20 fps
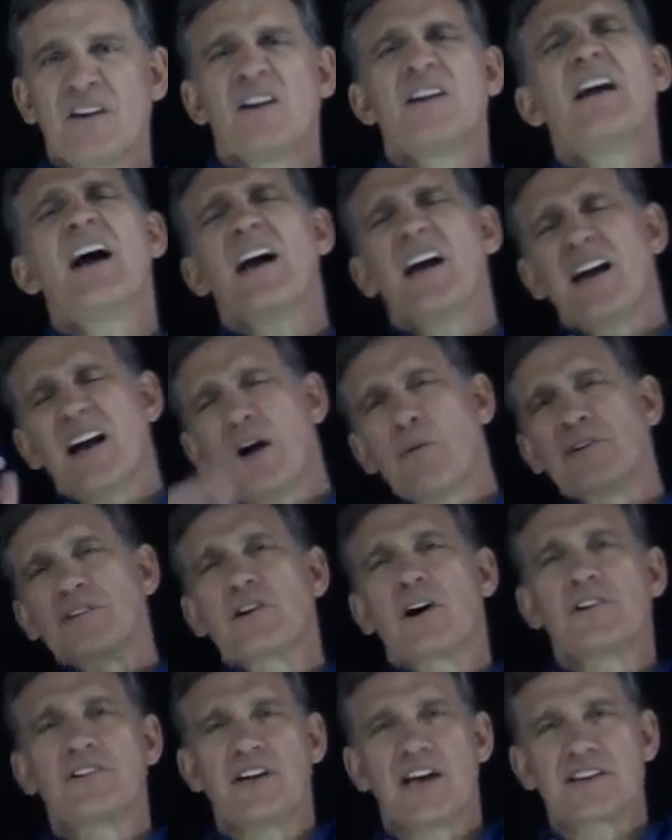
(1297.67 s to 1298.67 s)
Yeah, I went
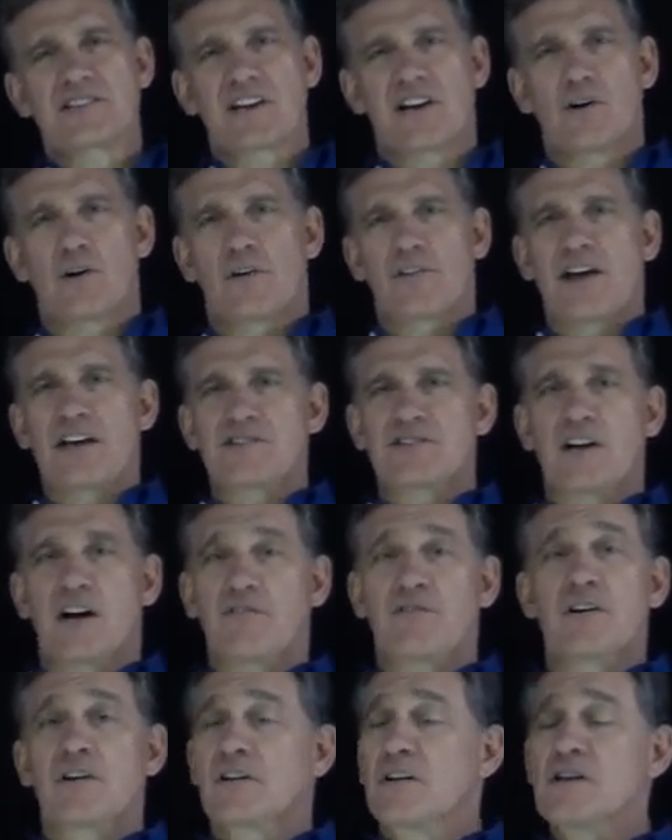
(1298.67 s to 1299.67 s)
to RTS, I know all that
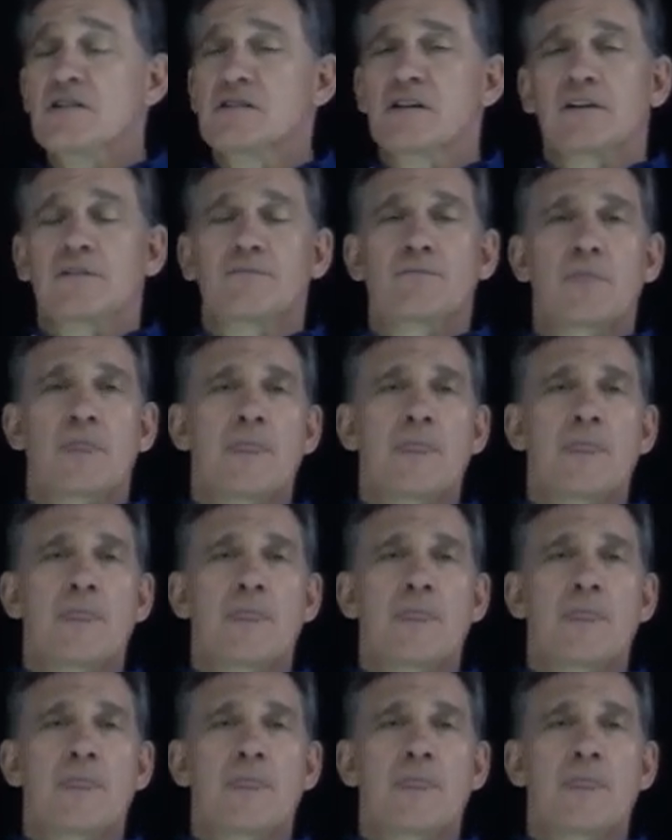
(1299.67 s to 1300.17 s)
stuff. Listen.